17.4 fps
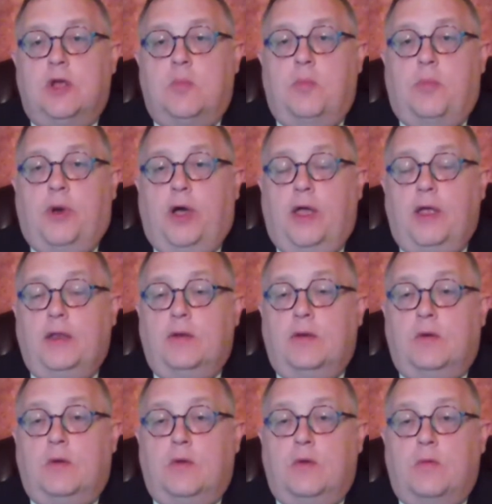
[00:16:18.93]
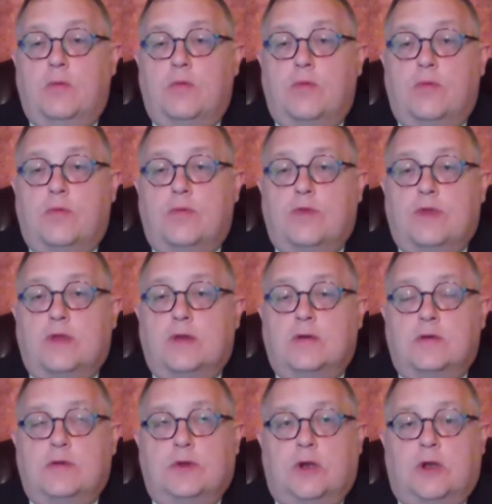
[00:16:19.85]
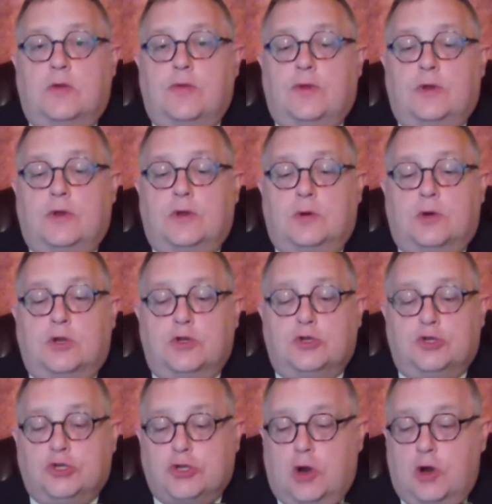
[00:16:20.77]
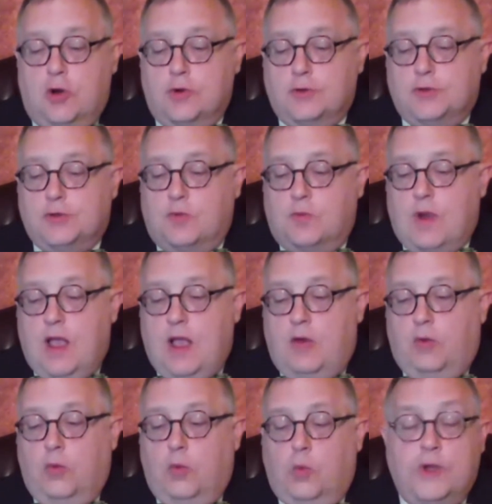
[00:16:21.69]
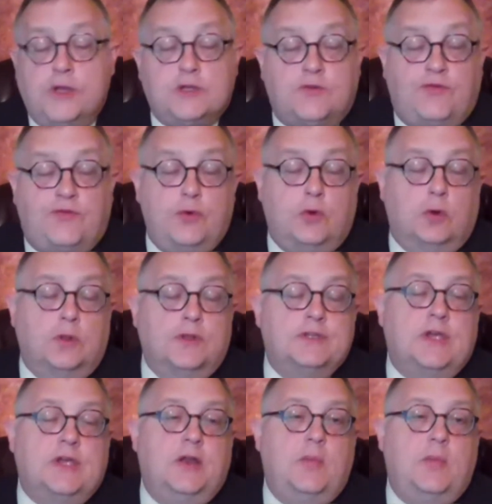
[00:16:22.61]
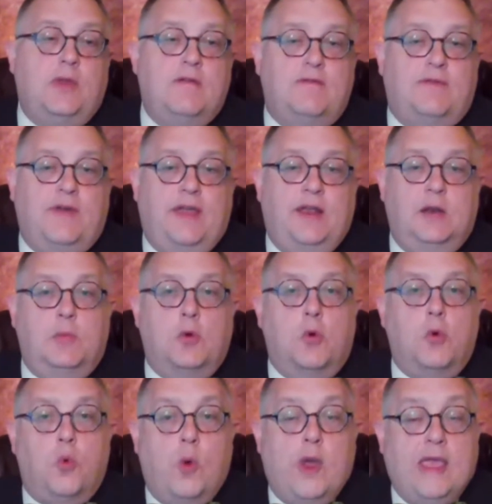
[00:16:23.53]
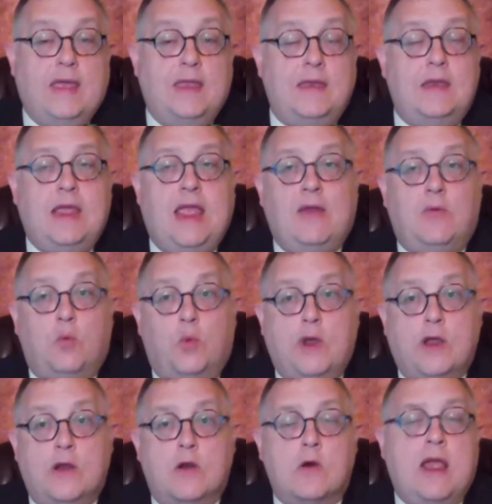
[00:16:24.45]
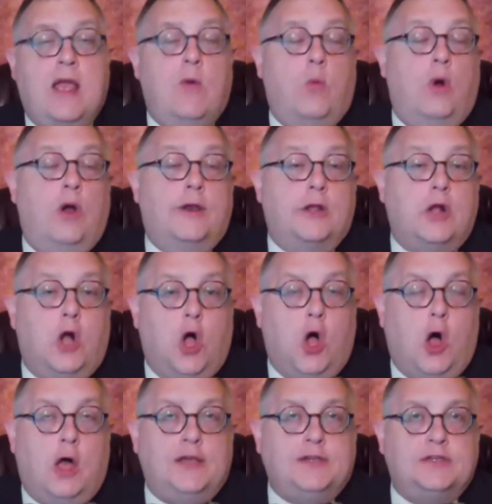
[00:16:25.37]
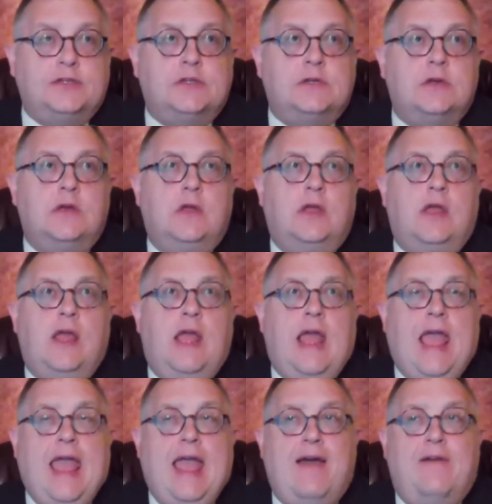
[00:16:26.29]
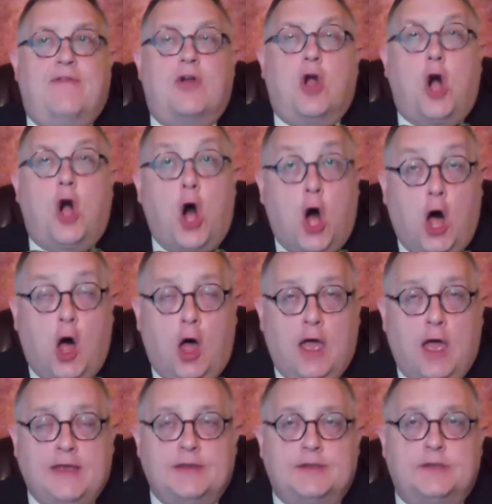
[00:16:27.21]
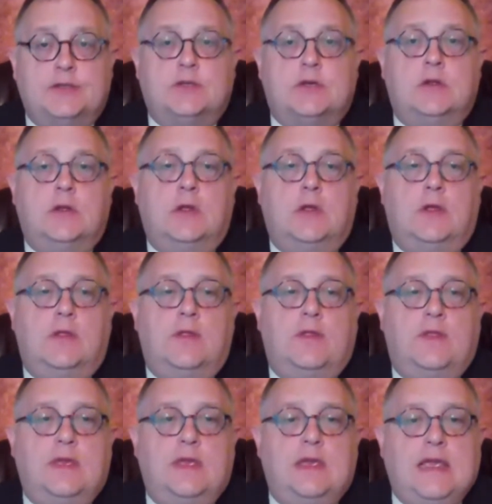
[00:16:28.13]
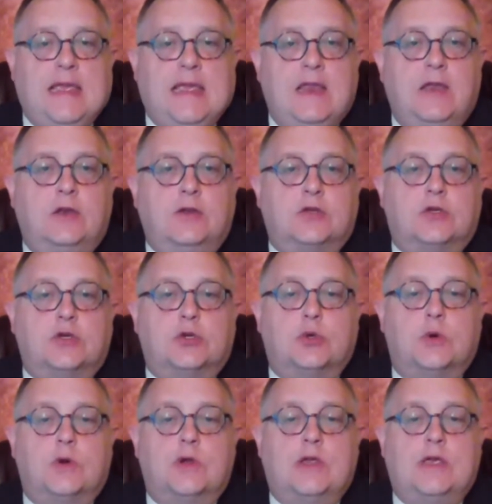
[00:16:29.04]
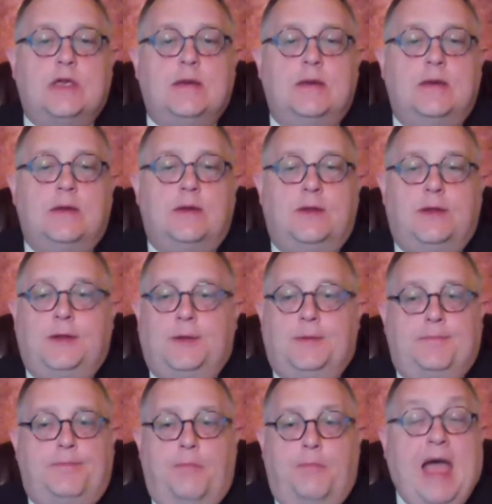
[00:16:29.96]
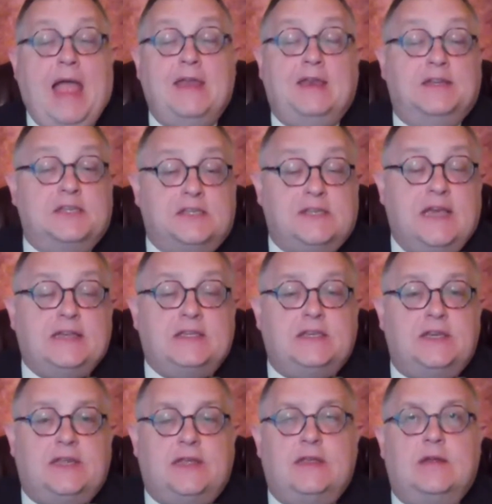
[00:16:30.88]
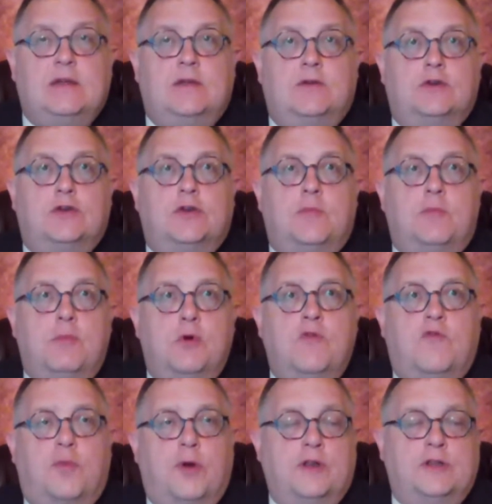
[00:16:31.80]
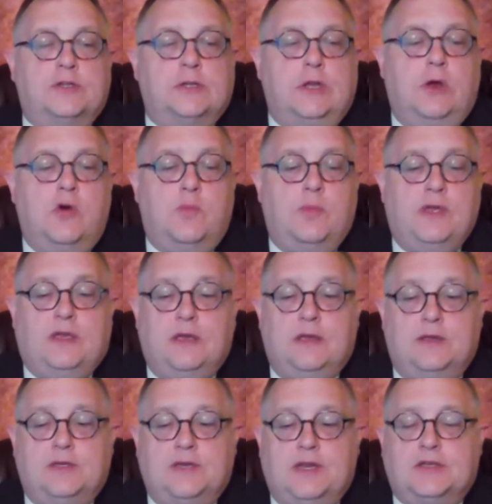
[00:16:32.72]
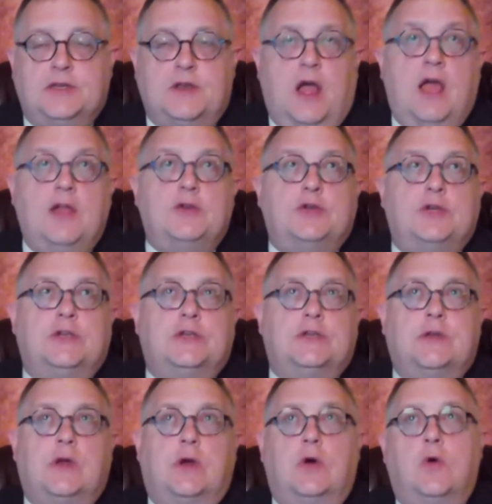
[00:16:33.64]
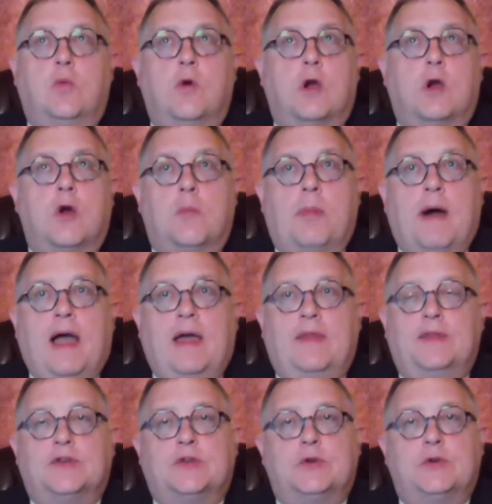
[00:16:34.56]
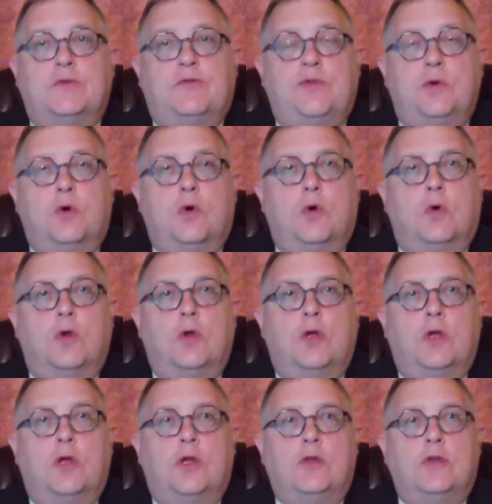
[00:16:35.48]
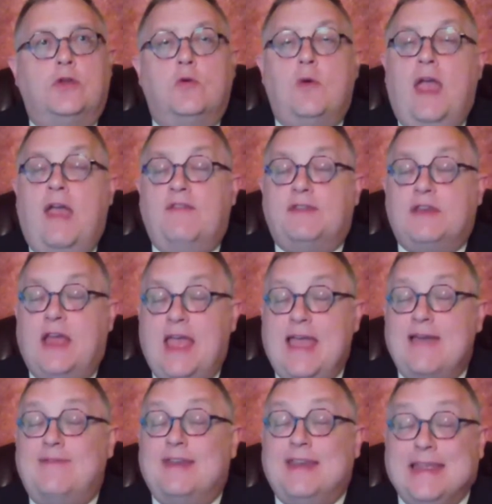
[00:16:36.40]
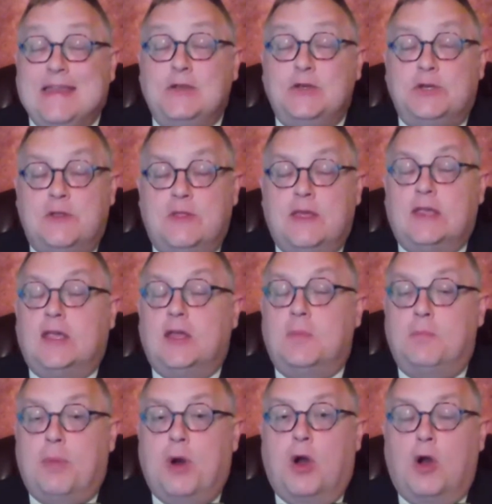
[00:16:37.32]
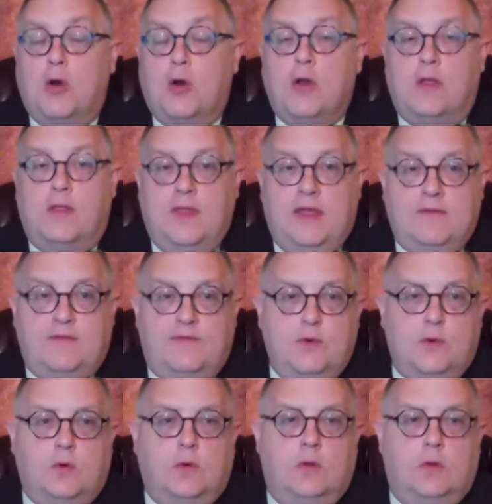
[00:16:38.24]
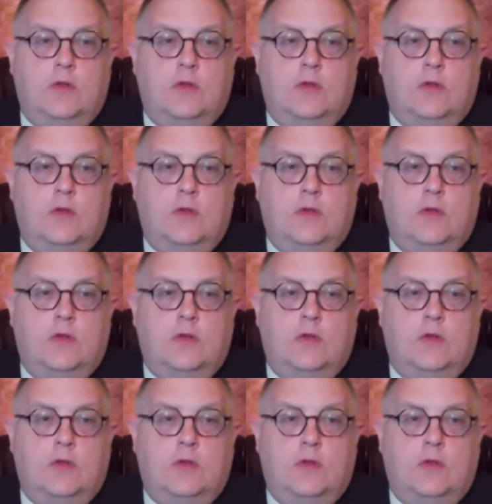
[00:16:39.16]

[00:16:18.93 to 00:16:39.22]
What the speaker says: But the concerns around which fuel is going to be available when and where at what cost have caused the industry by necessity to move pretty slow, because it's not just, oh, we'll go buy this new fuel. You have to have an engine that can burn that fuel.